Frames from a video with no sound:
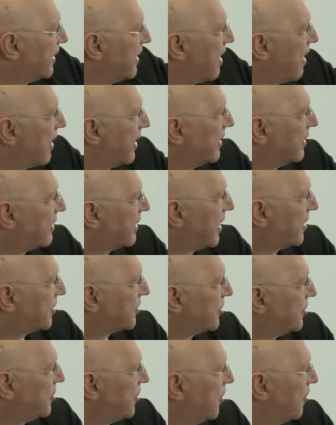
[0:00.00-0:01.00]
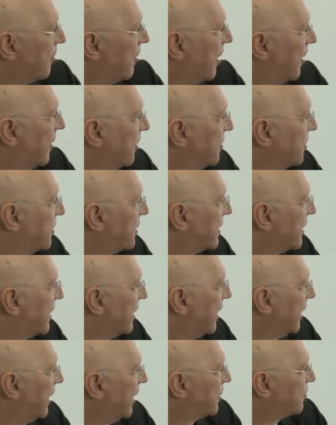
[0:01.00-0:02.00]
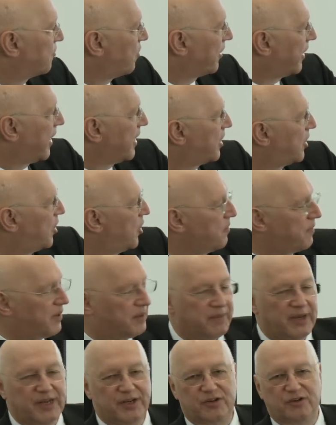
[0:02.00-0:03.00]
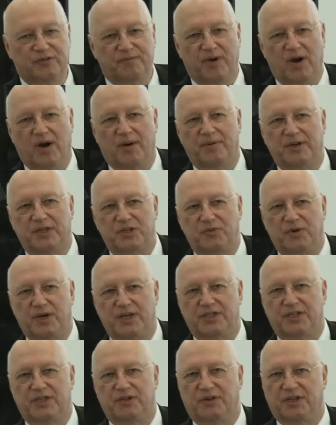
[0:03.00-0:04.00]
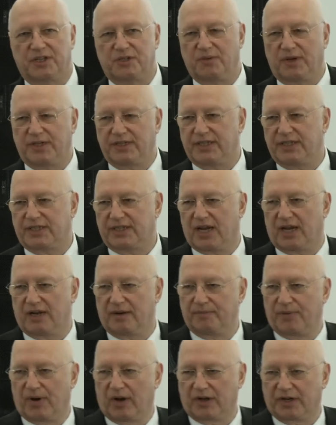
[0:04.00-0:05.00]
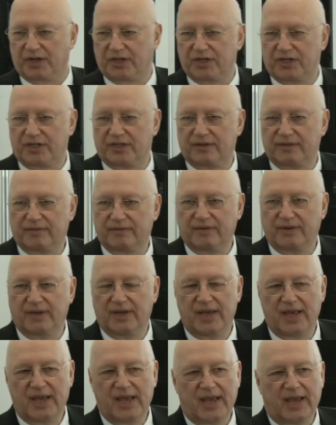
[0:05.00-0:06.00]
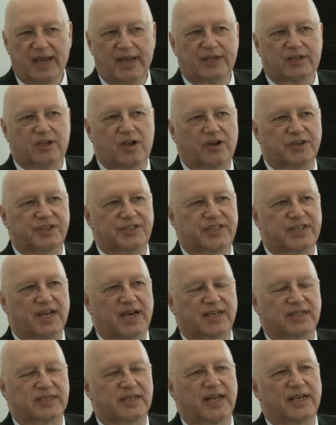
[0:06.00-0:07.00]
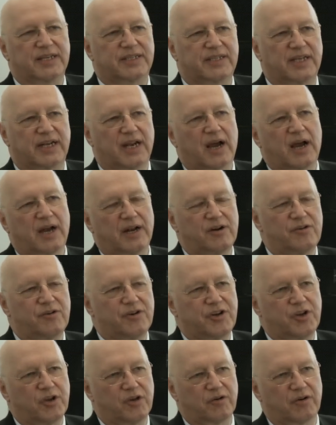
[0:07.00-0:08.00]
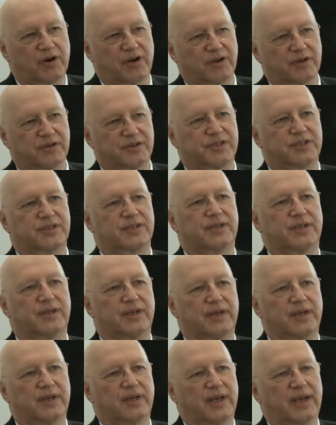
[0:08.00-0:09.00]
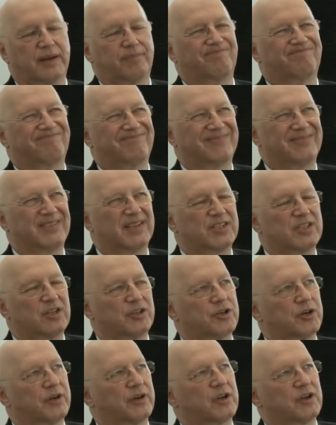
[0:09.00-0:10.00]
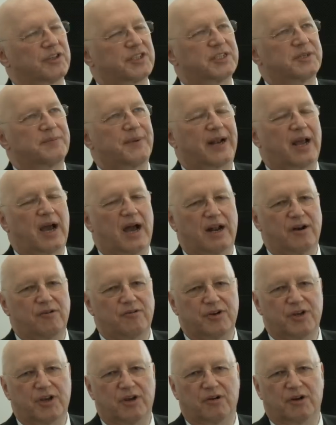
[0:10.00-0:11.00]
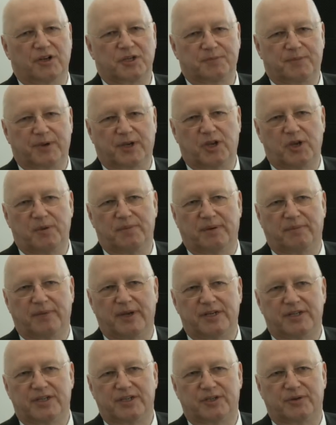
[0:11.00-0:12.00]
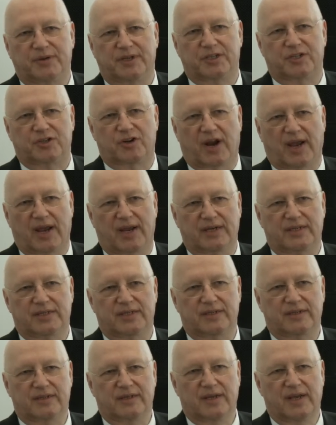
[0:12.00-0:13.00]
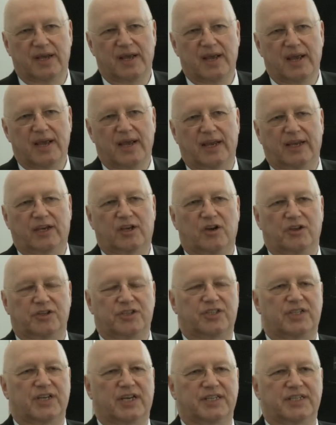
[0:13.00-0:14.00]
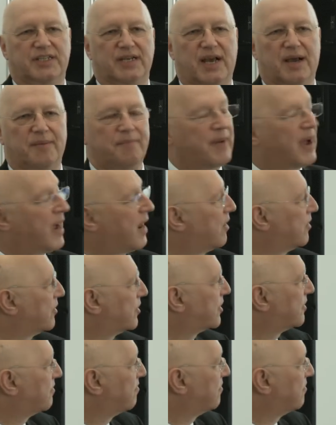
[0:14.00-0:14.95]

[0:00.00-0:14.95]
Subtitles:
9,000 euros is what a cubic meter of marble is worth to us once it's cut and polished. It costs us less than 100 euros. It's not true. It costs us about 100 euros per cubic meter to extract. It costs us about